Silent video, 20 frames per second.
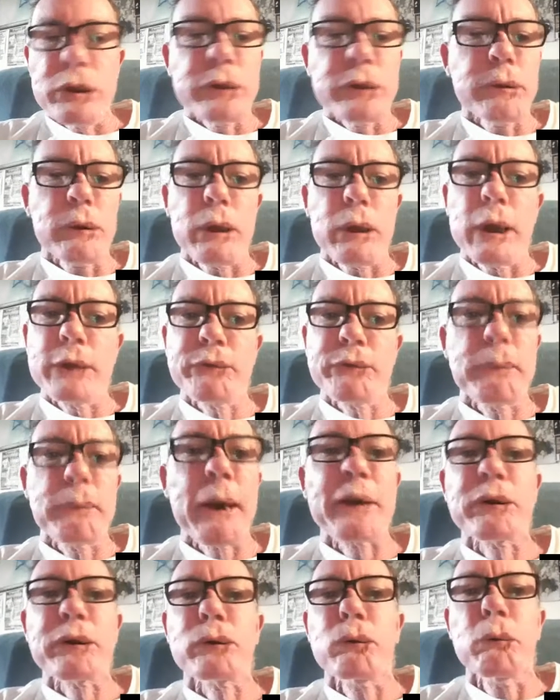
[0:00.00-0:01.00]
you know,
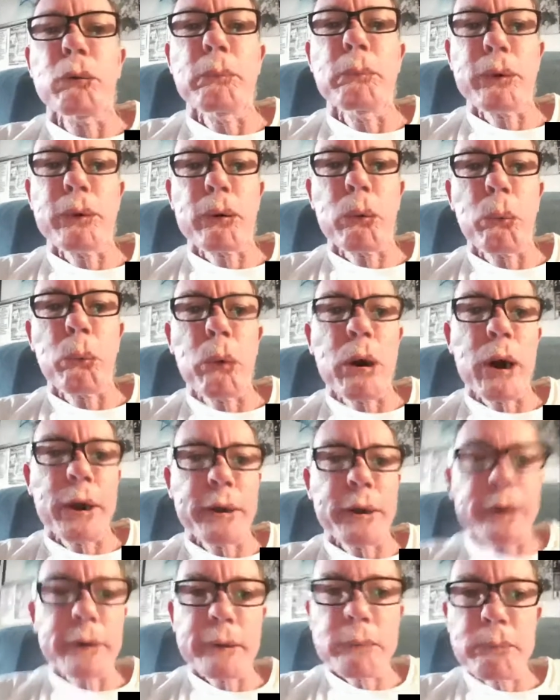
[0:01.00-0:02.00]
legalize medical
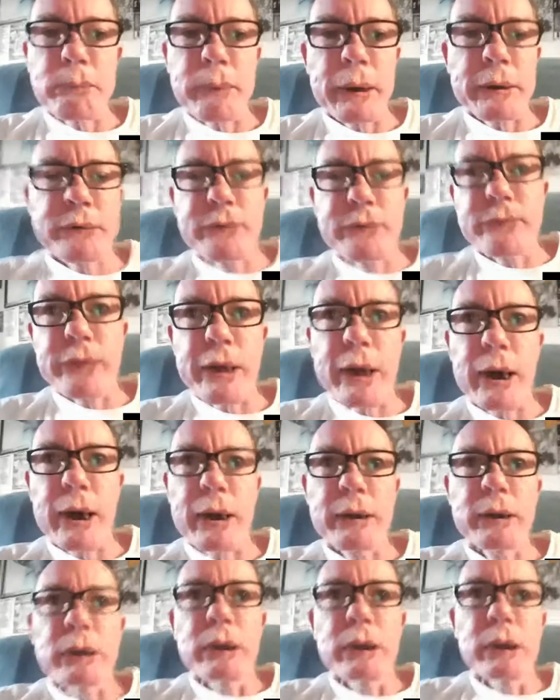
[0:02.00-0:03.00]
marijuana. It meant
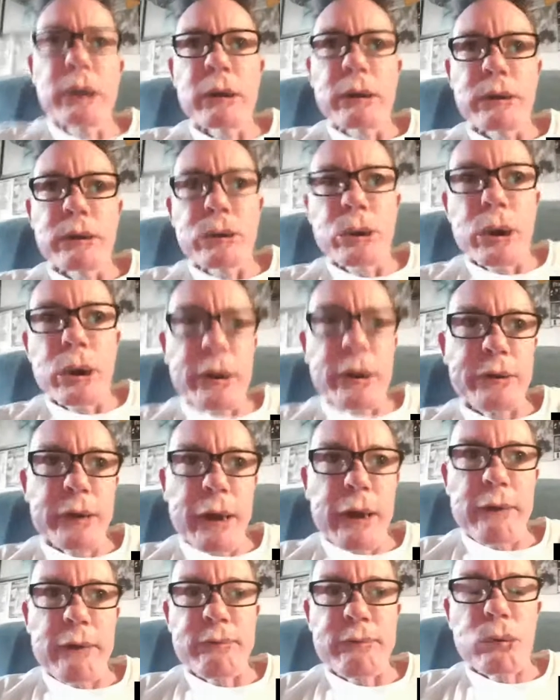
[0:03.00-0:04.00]
that you had
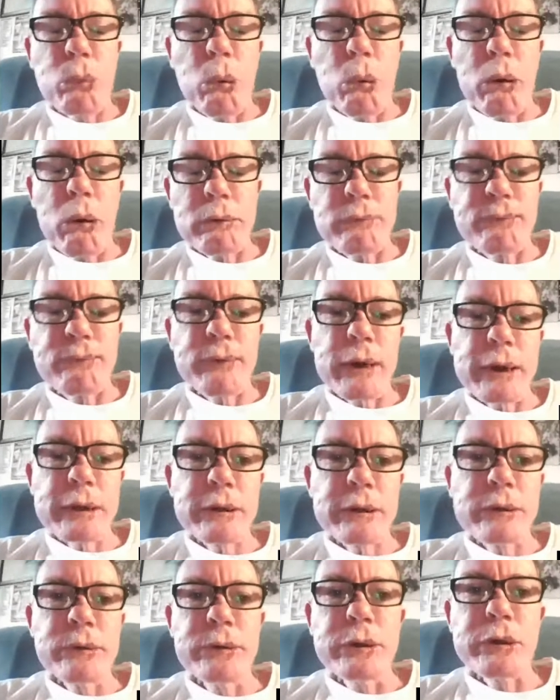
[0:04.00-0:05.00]
to have the
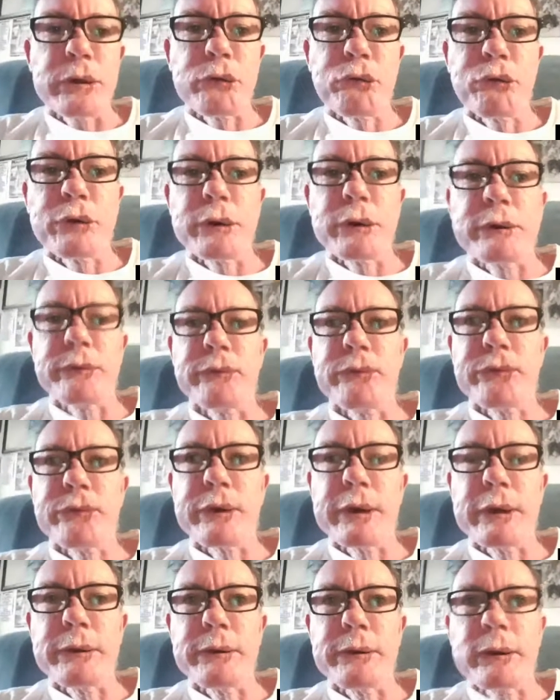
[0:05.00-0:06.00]
qualifying conditions,
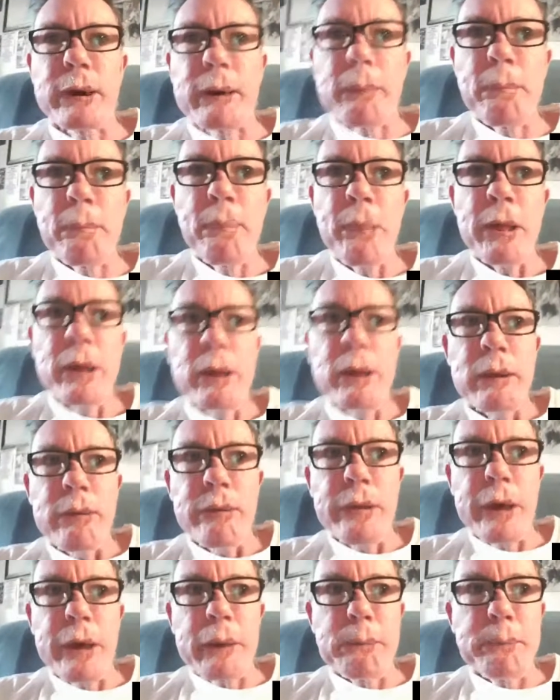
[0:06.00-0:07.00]
and
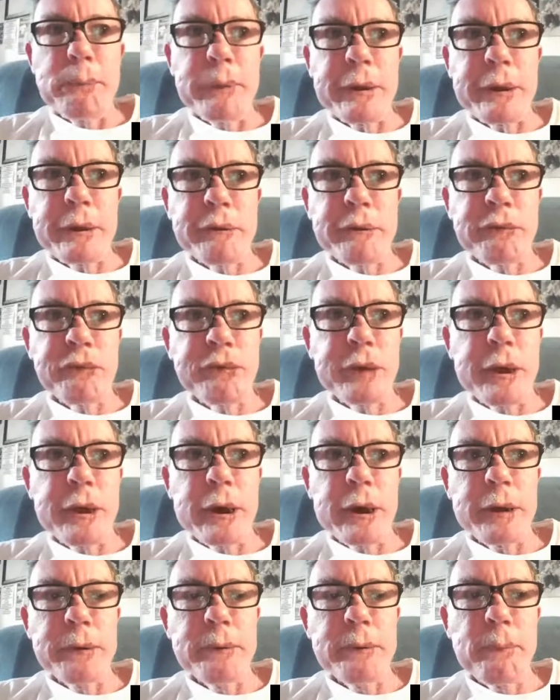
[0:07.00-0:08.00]
that being said,